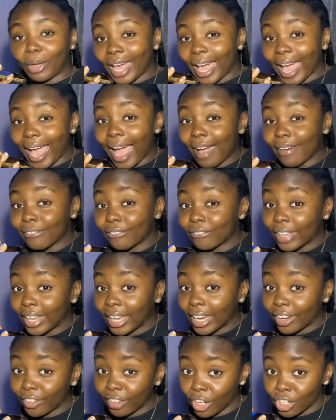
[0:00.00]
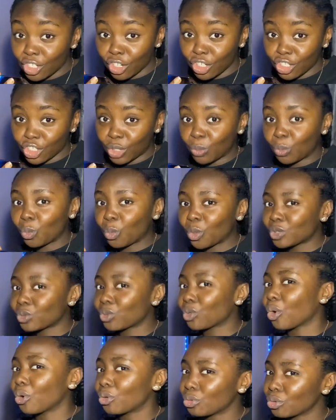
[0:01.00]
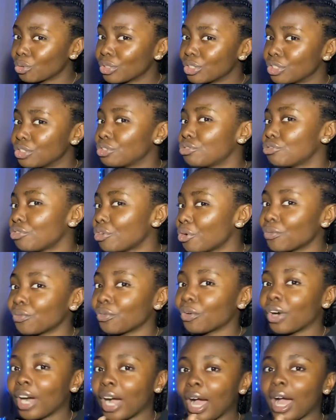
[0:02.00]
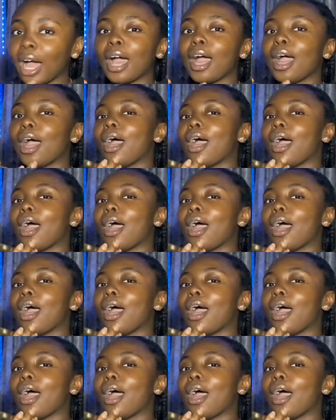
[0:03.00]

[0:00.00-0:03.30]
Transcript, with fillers: her fake relationship, which we all know is real for her